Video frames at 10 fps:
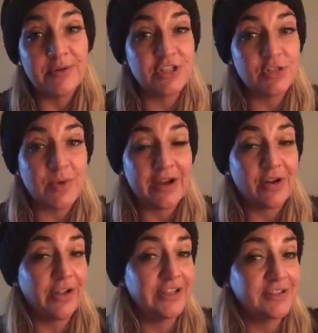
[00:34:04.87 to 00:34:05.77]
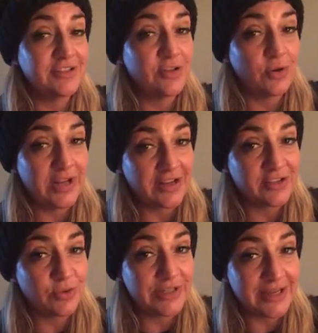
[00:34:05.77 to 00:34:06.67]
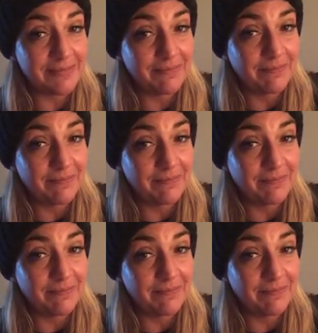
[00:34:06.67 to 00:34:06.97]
which is why I call it Zodiac story time.